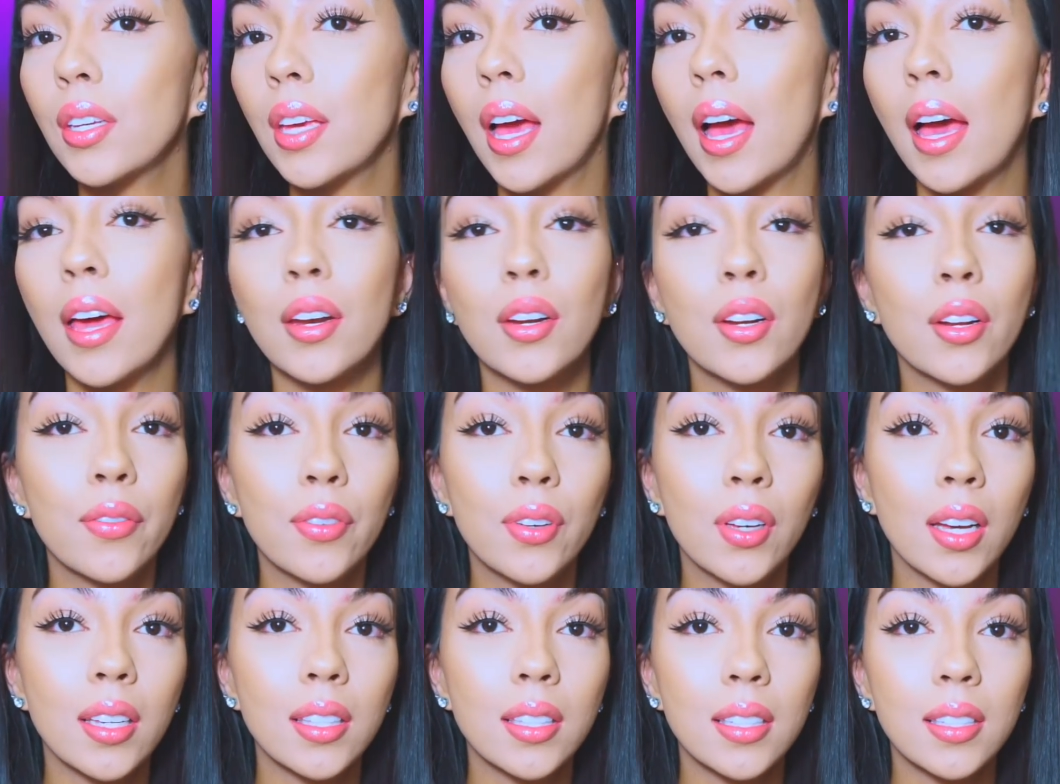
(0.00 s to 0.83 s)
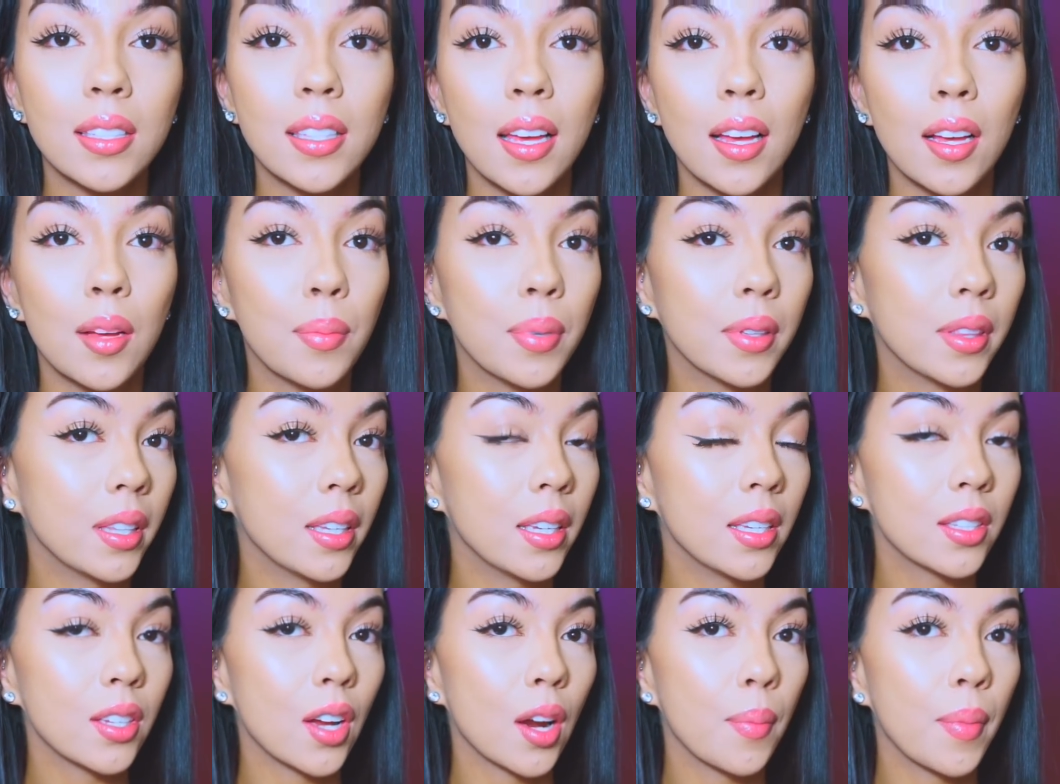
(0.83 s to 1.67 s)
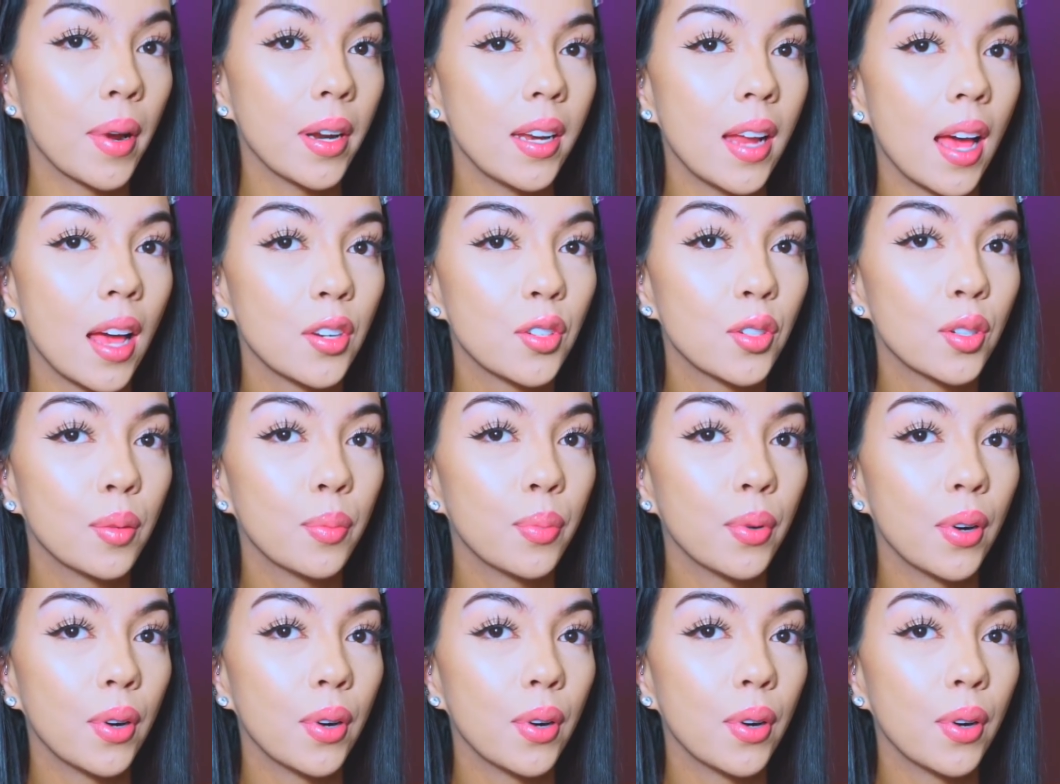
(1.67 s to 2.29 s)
So yeah, I don't know if you guys can tell, but these are my natural